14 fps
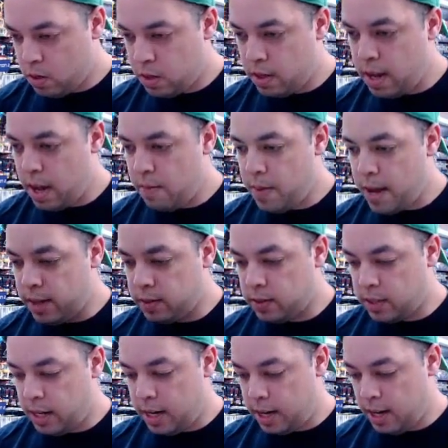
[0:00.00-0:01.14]
Dead bounce
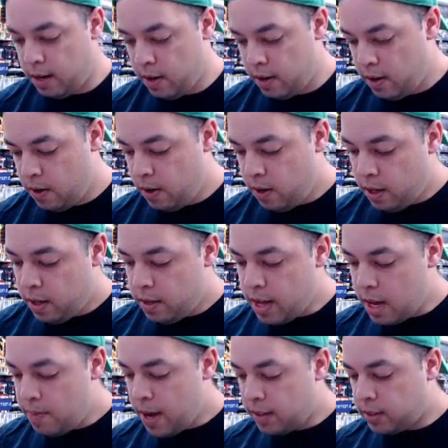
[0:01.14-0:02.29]
there.
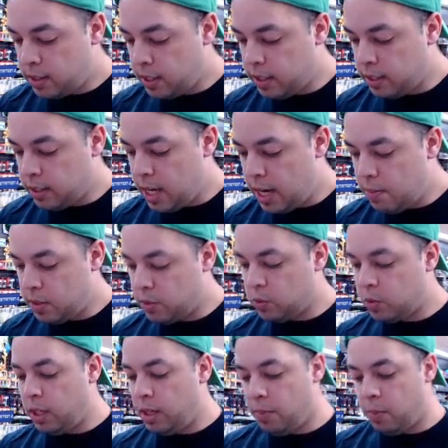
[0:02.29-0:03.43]
Dead bouncing in this game is
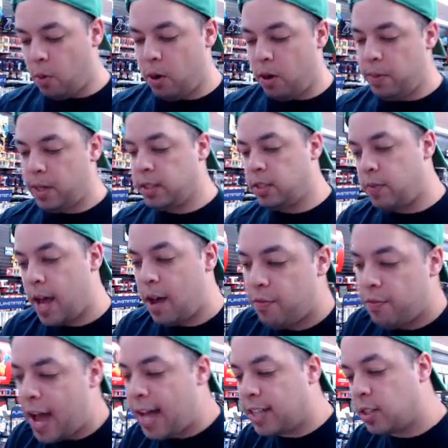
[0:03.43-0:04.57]
really important because of how
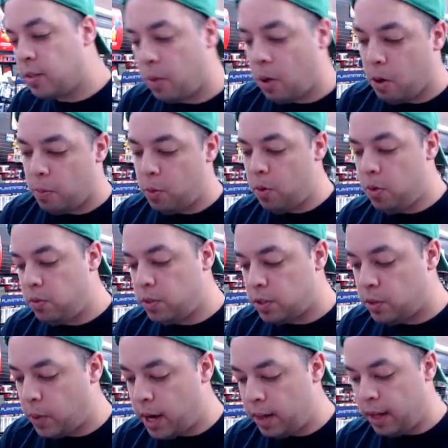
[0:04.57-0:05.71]
fast the ball moves.
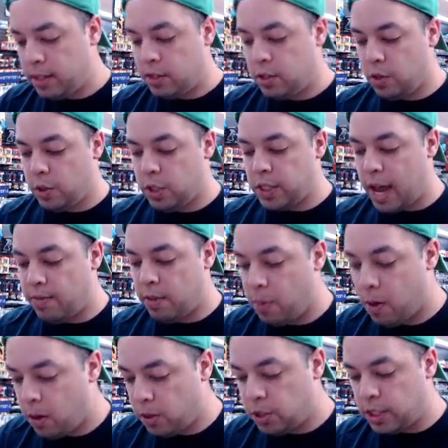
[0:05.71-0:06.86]
What I like to do is have the
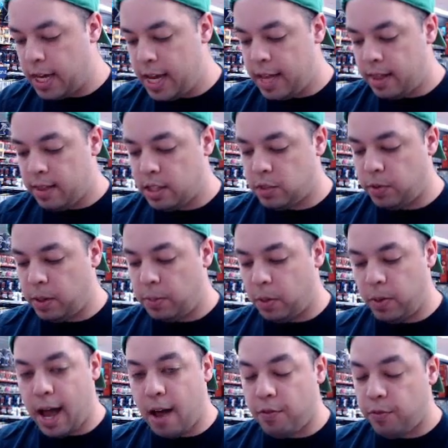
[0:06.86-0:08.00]
ball just hit this flipper
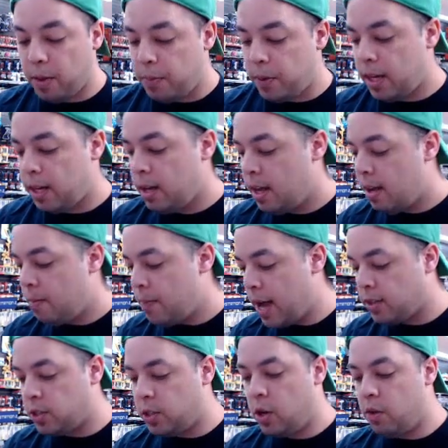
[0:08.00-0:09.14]
without flipping it,
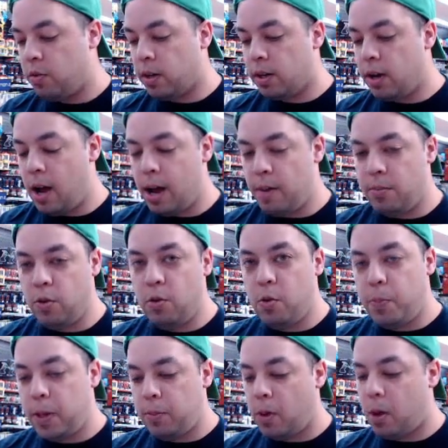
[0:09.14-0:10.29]
bounce it over. New
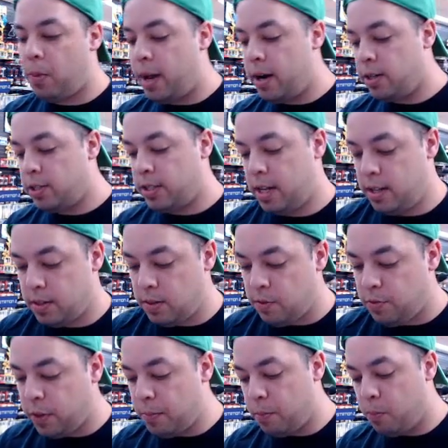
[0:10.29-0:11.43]
pinball players tend to
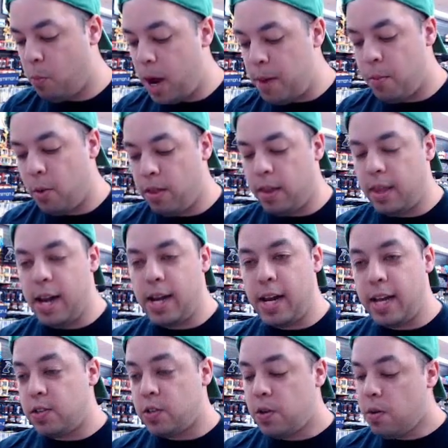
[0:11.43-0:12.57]
flip way more than they
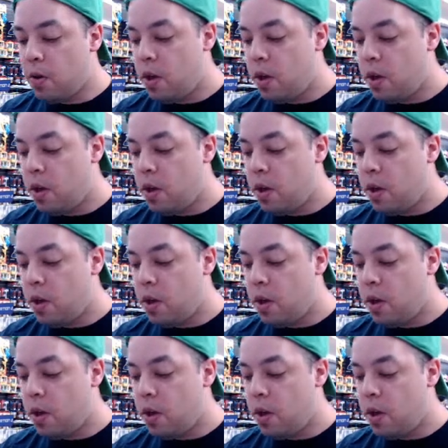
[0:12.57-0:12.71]
need to.